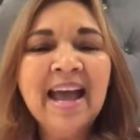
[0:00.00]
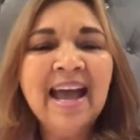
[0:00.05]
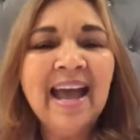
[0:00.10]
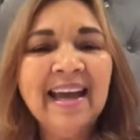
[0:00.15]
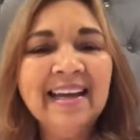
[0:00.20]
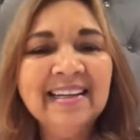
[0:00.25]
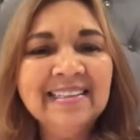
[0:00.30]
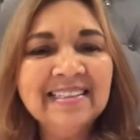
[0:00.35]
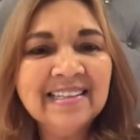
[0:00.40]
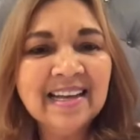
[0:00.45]

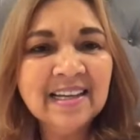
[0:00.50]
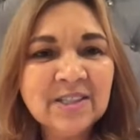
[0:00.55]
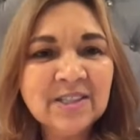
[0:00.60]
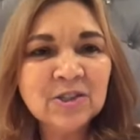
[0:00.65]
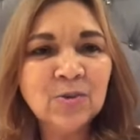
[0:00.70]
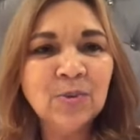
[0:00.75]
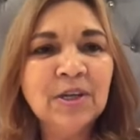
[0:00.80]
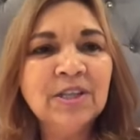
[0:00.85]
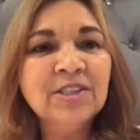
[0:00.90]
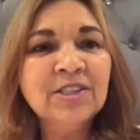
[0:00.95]
And yes,
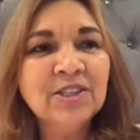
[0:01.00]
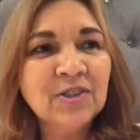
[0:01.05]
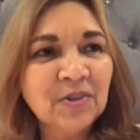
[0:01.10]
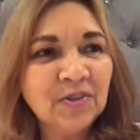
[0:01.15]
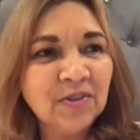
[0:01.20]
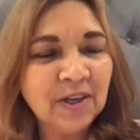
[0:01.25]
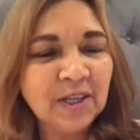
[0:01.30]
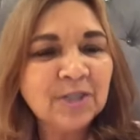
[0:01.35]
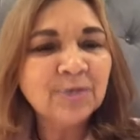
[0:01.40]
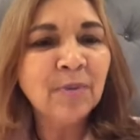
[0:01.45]
we do
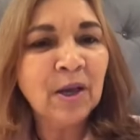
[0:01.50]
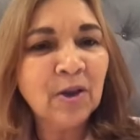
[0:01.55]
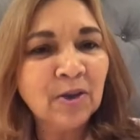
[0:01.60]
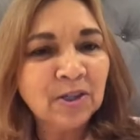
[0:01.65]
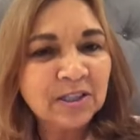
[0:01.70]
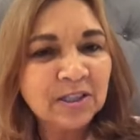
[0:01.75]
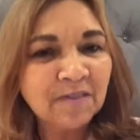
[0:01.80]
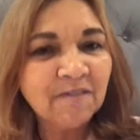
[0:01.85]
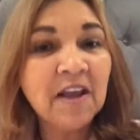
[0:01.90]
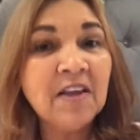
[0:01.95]
things
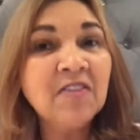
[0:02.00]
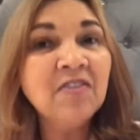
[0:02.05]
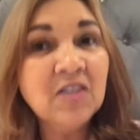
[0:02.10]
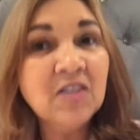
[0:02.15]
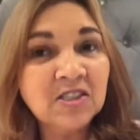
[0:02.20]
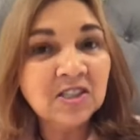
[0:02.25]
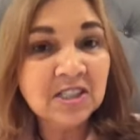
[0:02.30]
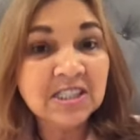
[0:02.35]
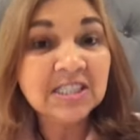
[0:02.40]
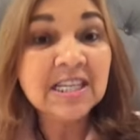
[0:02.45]
because faith
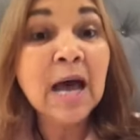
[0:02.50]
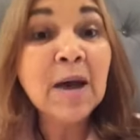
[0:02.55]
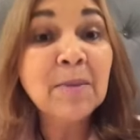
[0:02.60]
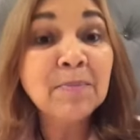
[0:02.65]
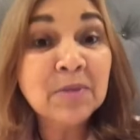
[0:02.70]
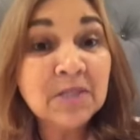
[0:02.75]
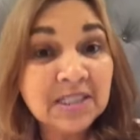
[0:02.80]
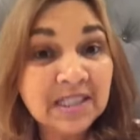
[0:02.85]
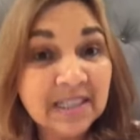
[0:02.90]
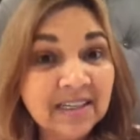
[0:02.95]
is a
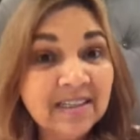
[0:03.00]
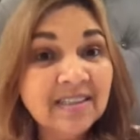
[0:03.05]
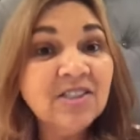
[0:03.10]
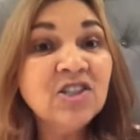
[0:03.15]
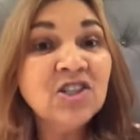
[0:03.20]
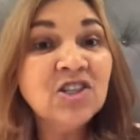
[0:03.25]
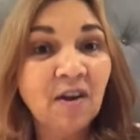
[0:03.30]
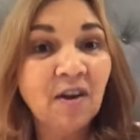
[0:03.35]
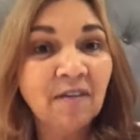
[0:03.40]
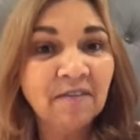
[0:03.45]

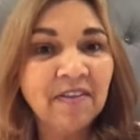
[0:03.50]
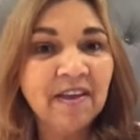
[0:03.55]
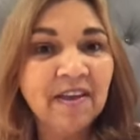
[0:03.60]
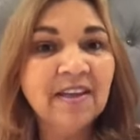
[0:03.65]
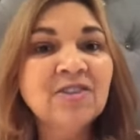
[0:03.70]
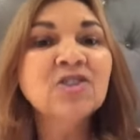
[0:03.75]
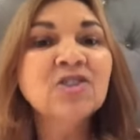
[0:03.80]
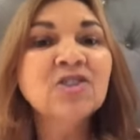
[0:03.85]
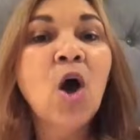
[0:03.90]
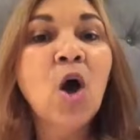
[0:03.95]
substance of
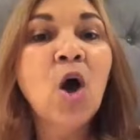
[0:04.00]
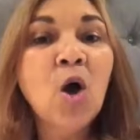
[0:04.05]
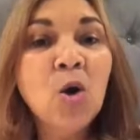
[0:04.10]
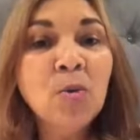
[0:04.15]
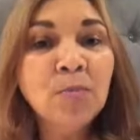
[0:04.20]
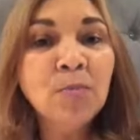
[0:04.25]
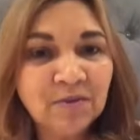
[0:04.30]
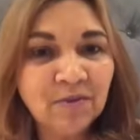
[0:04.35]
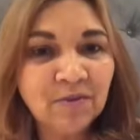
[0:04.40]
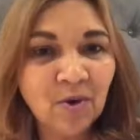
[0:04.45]
things
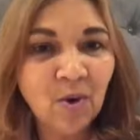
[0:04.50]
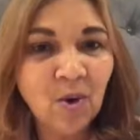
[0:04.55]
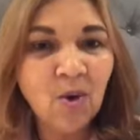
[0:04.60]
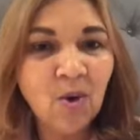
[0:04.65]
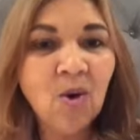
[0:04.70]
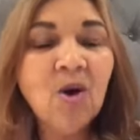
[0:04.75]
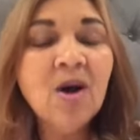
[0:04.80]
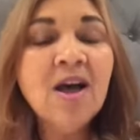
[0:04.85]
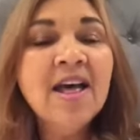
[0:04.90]
hoped for,